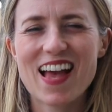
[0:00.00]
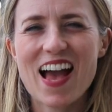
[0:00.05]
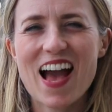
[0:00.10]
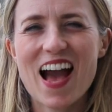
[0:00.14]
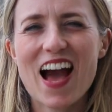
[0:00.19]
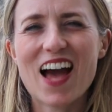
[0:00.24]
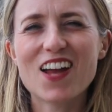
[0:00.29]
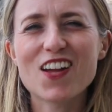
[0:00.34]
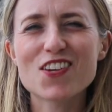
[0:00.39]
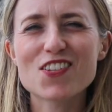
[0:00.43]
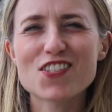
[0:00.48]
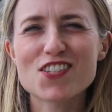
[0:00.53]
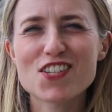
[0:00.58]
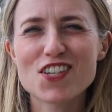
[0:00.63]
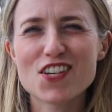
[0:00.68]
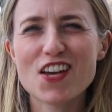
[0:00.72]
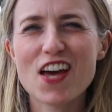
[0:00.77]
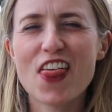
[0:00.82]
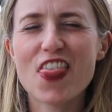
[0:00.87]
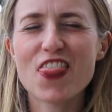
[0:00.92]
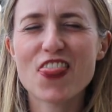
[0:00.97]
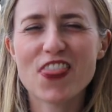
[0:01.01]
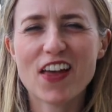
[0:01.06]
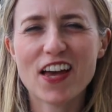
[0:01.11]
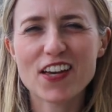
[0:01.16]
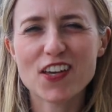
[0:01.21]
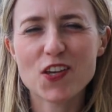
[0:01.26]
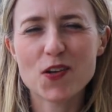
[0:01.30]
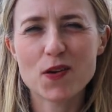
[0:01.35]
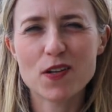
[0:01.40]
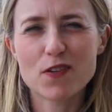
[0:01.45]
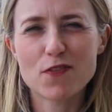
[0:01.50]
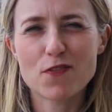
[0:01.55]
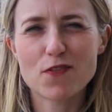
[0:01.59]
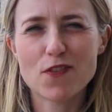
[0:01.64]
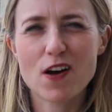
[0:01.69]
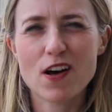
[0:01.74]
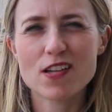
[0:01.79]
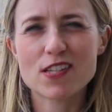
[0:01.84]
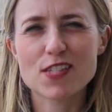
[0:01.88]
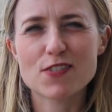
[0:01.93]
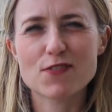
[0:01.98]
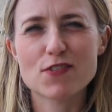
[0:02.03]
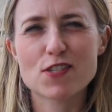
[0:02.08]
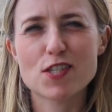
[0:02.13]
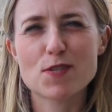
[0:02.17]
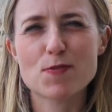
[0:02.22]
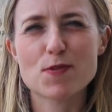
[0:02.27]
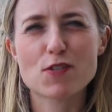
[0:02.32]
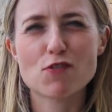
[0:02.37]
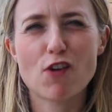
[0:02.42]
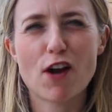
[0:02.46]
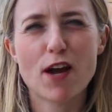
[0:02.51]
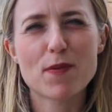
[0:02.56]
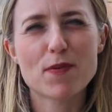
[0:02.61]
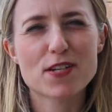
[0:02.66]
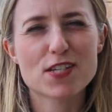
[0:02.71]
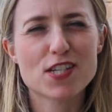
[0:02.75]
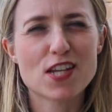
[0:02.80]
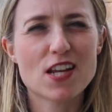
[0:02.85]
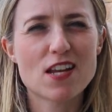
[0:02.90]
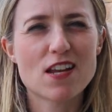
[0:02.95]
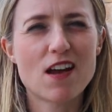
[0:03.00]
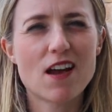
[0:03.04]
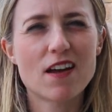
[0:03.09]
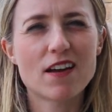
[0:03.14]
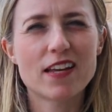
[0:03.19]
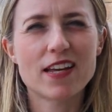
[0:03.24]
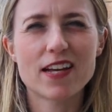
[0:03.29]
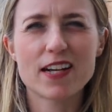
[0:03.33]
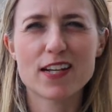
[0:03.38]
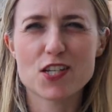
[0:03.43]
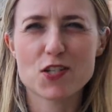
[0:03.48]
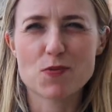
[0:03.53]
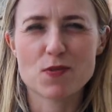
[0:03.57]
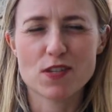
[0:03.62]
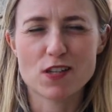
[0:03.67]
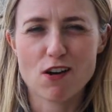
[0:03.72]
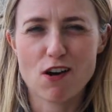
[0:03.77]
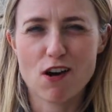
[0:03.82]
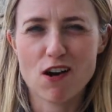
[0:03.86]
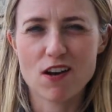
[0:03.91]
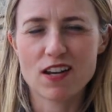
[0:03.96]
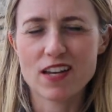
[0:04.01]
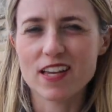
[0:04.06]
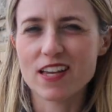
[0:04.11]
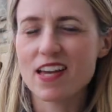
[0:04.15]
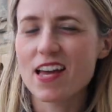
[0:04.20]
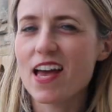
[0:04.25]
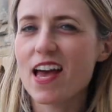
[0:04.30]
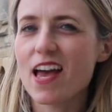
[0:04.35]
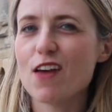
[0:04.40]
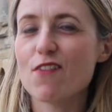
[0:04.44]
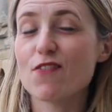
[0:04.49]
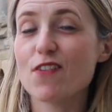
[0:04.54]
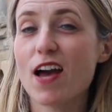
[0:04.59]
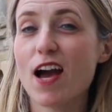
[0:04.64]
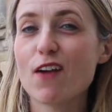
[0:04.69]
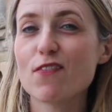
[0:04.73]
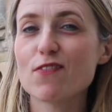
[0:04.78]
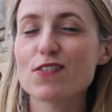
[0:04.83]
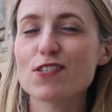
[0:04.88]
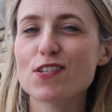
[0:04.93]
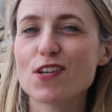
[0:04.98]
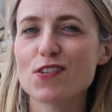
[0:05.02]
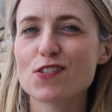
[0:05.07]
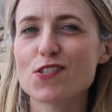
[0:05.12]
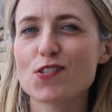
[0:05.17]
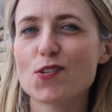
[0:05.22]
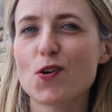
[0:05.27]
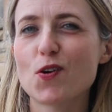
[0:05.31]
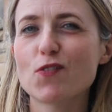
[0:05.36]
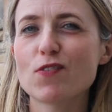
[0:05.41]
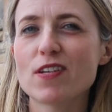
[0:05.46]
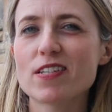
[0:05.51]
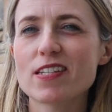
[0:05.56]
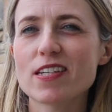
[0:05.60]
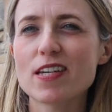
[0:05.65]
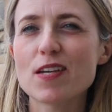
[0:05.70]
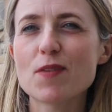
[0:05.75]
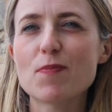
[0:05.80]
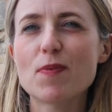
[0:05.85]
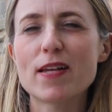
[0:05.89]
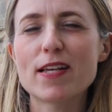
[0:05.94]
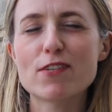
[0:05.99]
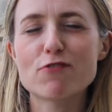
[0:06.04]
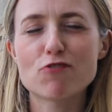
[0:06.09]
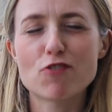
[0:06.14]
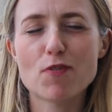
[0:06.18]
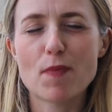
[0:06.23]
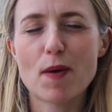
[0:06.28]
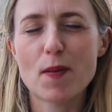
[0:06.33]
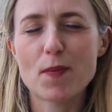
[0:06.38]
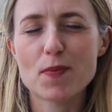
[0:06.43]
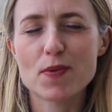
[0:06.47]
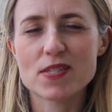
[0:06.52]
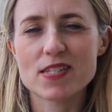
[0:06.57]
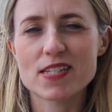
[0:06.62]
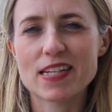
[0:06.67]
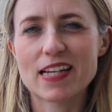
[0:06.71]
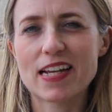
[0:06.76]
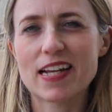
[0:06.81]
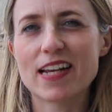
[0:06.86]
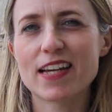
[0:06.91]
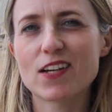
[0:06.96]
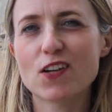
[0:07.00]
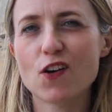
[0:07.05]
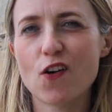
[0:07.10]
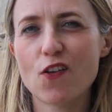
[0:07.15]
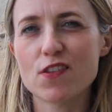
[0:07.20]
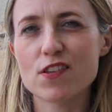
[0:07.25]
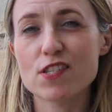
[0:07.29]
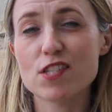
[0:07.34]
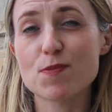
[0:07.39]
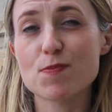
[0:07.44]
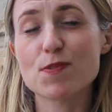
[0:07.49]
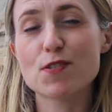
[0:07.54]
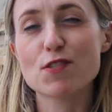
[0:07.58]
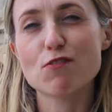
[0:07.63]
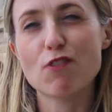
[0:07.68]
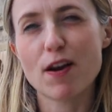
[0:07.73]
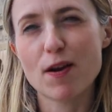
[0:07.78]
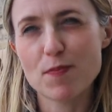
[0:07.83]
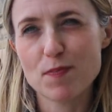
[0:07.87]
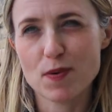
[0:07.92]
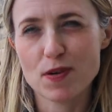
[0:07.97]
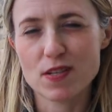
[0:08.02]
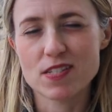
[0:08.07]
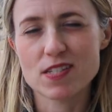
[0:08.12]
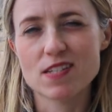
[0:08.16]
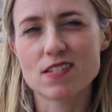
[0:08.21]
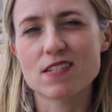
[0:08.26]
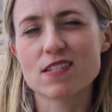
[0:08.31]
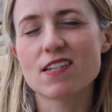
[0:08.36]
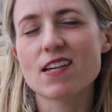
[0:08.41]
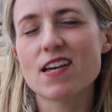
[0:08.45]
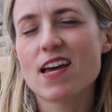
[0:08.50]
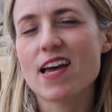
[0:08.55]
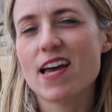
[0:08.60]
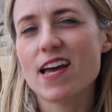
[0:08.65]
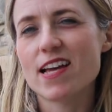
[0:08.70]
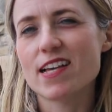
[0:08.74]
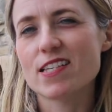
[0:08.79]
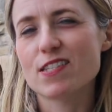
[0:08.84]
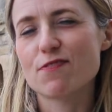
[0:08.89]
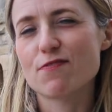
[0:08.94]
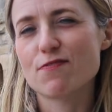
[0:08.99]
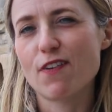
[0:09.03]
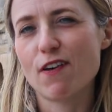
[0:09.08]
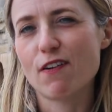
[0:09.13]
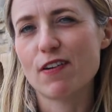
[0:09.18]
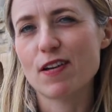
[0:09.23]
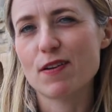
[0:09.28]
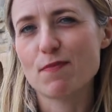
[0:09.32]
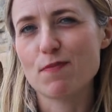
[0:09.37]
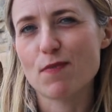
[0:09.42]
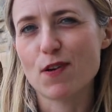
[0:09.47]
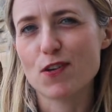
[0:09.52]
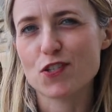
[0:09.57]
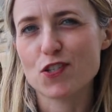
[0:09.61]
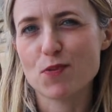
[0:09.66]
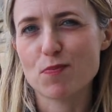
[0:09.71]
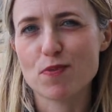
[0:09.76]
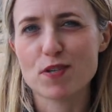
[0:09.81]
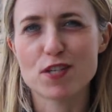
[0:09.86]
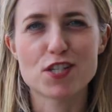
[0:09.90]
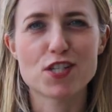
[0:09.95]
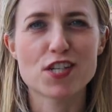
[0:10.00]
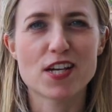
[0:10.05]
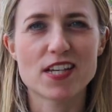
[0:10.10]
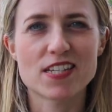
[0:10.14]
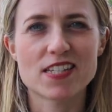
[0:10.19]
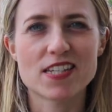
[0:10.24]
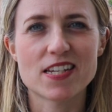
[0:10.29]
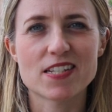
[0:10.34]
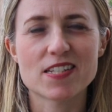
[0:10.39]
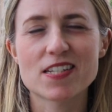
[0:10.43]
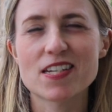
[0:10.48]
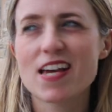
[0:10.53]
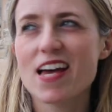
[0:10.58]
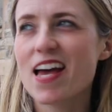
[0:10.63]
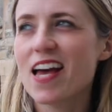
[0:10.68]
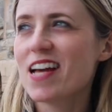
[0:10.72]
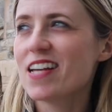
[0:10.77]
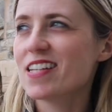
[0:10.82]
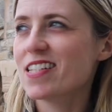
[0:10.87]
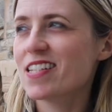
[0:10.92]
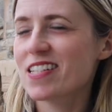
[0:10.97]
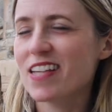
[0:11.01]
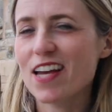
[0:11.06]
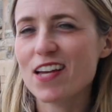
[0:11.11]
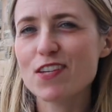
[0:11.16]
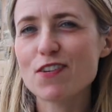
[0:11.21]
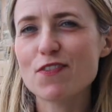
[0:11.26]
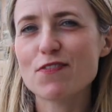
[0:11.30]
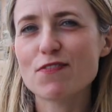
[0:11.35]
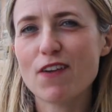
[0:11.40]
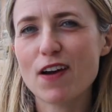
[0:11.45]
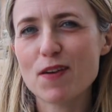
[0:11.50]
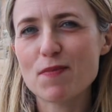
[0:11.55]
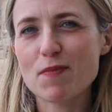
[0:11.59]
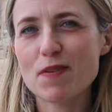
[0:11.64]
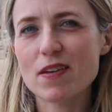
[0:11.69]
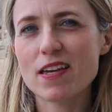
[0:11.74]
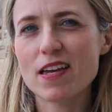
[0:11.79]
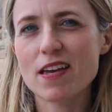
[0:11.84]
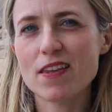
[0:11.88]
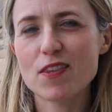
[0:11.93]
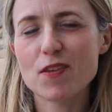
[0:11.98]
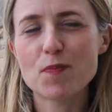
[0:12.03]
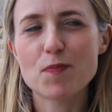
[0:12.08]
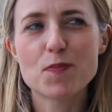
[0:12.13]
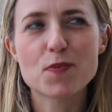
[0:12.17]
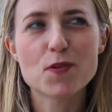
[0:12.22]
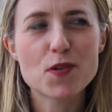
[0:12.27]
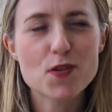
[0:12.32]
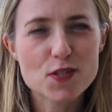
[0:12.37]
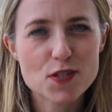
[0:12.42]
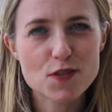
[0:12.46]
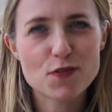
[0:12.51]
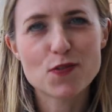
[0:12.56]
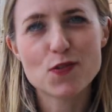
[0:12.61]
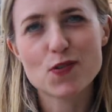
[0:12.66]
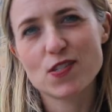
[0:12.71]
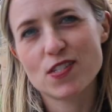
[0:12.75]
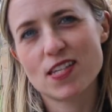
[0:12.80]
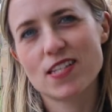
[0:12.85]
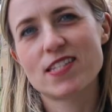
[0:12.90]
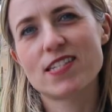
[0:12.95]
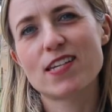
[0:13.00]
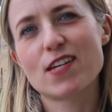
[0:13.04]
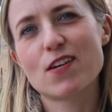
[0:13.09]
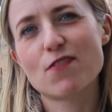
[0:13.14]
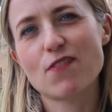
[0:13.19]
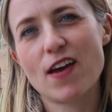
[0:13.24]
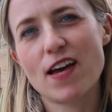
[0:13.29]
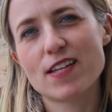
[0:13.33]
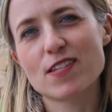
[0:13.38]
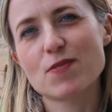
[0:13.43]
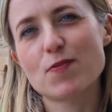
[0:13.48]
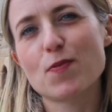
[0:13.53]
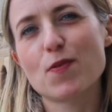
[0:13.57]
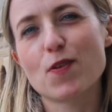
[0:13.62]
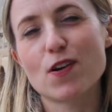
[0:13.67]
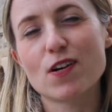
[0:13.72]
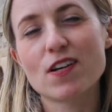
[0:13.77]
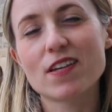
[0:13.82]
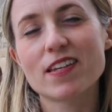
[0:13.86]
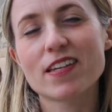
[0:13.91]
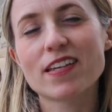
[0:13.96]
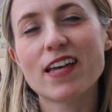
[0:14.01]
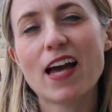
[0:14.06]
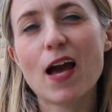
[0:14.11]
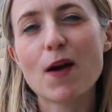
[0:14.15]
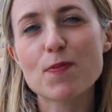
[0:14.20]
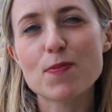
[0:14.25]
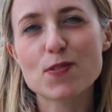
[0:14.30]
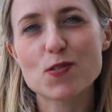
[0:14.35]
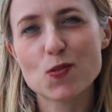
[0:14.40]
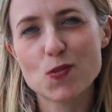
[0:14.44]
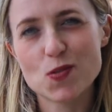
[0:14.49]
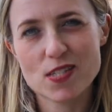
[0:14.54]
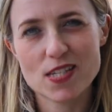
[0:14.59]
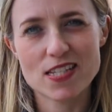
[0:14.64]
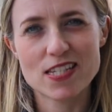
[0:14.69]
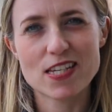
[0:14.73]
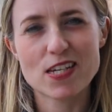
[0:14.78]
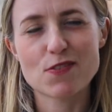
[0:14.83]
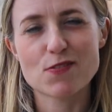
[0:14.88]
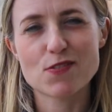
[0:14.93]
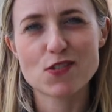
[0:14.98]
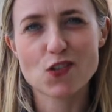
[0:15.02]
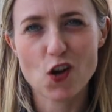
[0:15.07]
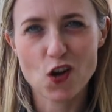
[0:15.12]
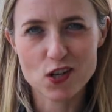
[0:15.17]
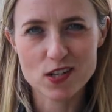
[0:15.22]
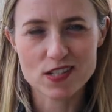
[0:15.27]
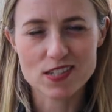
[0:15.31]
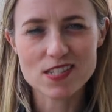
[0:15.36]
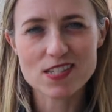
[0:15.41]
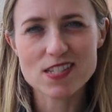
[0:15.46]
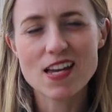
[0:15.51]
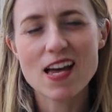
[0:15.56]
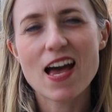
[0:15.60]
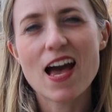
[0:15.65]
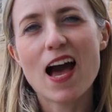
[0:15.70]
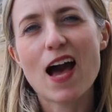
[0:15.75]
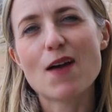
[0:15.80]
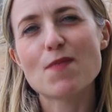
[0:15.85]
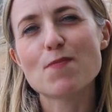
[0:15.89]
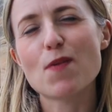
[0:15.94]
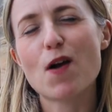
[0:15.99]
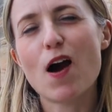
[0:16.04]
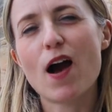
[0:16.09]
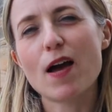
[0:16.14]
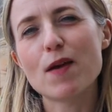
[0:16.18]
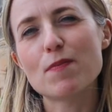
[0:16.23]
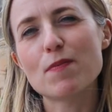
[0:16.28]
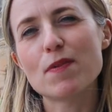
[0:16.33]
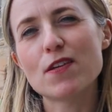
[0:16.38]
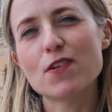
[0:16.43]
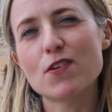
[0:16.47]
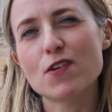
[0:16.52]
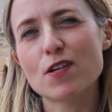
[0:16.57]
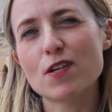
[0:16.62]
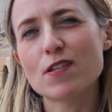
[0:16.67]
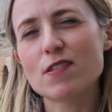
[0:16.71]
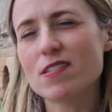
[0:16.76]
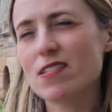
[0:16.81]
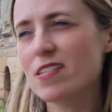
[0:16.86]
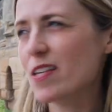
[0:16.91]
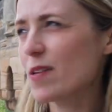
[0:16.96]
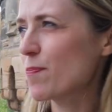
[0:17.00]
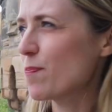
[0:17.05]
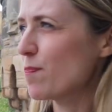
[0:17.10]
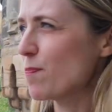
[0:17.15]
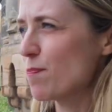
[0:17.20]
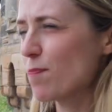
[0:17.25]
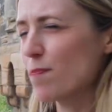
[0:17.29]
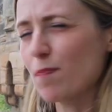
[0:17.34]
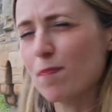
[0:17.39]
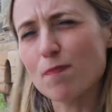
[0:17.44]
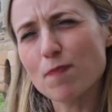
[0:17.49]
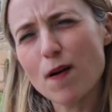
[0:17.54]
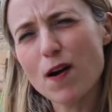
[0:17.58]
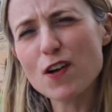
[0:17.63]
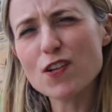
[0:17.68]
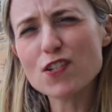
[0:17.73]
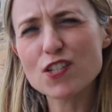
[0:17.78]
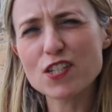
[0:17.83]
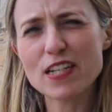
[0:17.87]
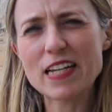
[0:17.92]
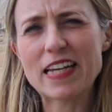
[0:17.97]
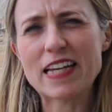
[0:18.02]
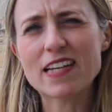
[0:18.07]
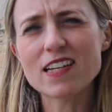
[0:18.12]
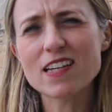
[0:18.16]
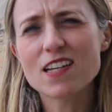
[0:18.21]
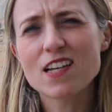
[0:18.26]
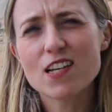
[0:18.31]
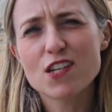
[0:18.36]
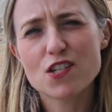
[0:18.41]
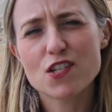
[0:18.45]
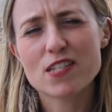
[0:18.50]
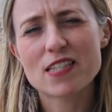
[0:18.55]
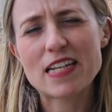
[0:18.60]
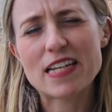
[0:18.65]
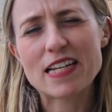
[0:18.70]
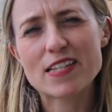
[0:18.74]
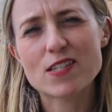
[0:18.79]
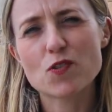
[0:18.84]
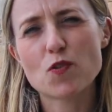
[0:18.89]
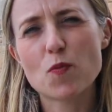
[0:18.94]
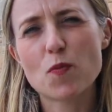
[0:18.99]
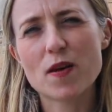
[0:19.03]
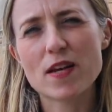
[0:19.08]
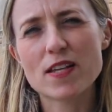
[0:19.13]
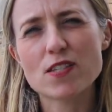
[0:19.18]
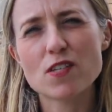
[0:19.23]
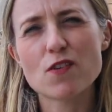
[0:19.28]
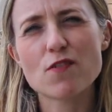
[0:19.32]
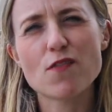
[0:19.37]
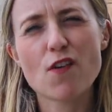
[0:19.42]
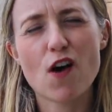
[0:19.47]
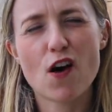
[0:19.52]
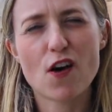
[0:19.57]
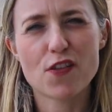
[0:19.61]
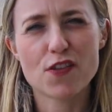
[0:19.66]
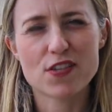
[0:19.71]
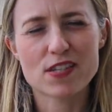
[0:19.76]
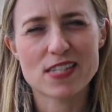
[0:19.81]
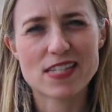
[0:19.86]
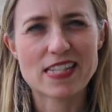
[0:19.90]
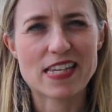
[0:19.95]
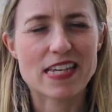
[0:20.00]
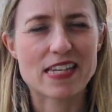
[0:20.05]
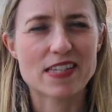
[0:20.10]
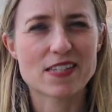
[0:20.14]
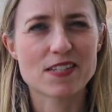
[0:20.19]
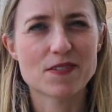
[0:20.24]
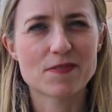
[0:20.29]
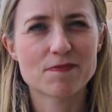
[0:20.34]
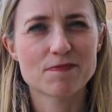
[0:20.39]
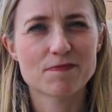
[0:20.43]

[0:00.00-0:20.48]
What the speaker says: Hello to you and thank you in advance for subscribing to Learn English with Carly. If you haven't done so already, please remember to click on the subscribe button. It's very much appreciated. Today you find me in the beautiful city of Edinburgh, the capital city of Scotland, and behind me you can see partially just a little bit of Arthur's Seat.